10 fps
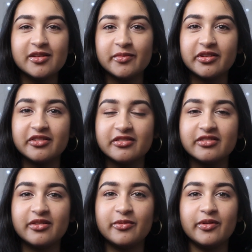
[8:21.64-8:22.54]

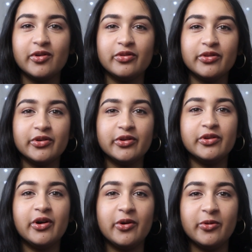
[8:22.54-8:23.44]
because we're on the
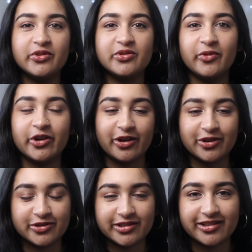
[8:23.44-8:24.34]
good old
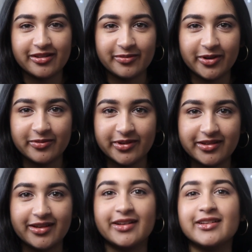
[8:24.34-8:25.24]
100s at the
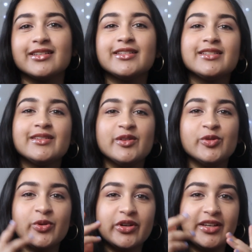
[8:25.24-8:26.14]
moment and
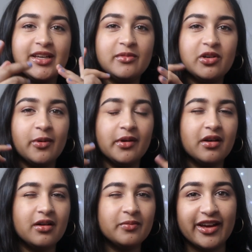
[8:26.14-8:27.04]
we want to keep going
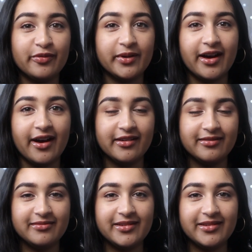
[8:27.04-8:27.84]
up if we can.